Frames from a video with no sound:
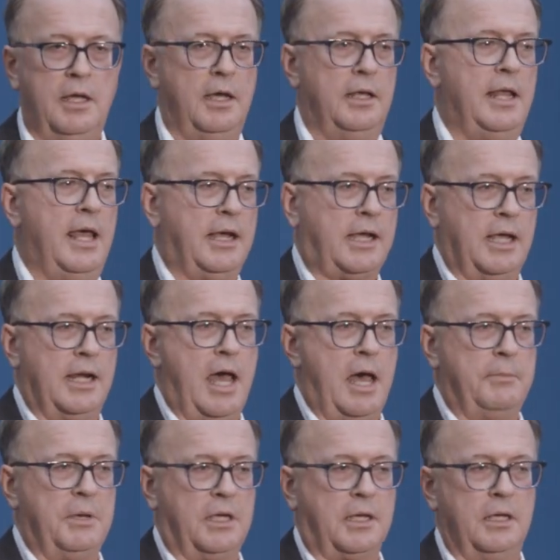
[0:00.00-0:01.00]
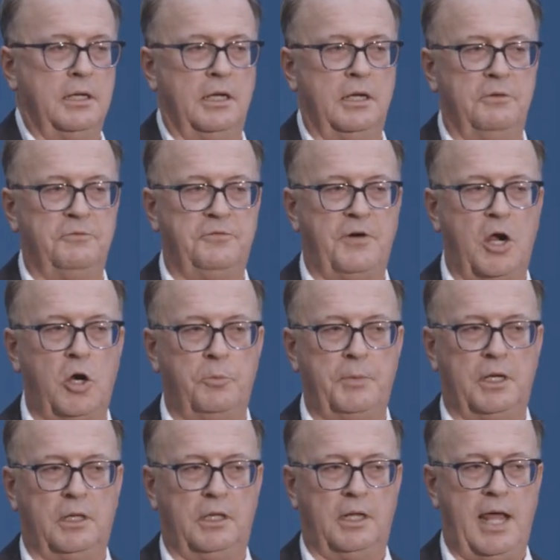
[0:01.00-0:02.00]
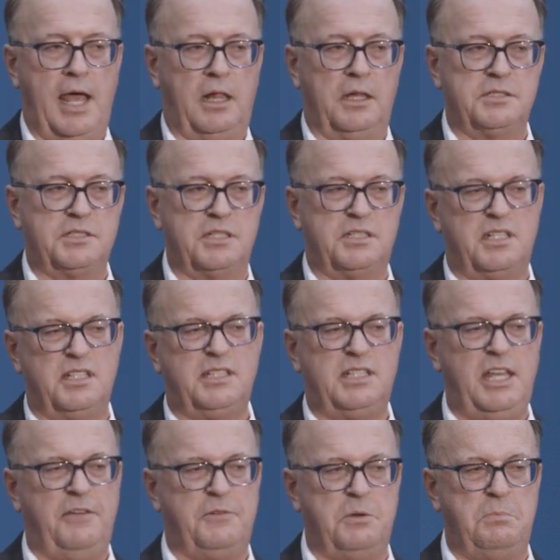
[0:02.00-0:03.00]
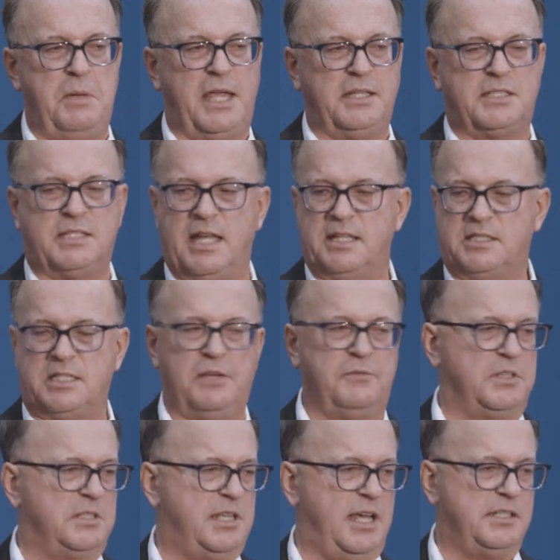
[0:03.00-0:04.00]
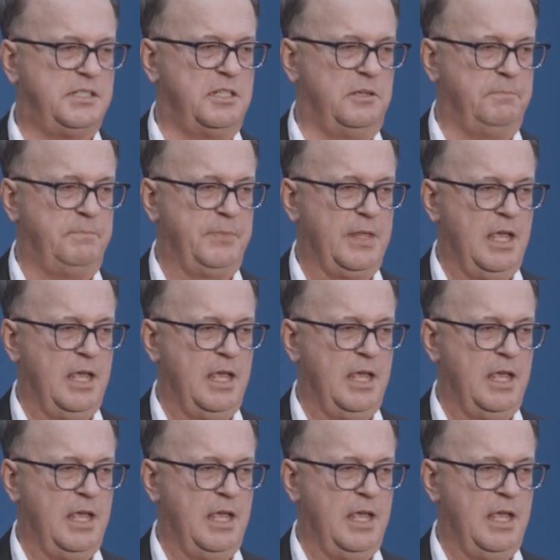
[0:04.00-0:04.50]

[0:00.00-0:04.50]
an economic and an environmental analysis to see if it made sense to even test them.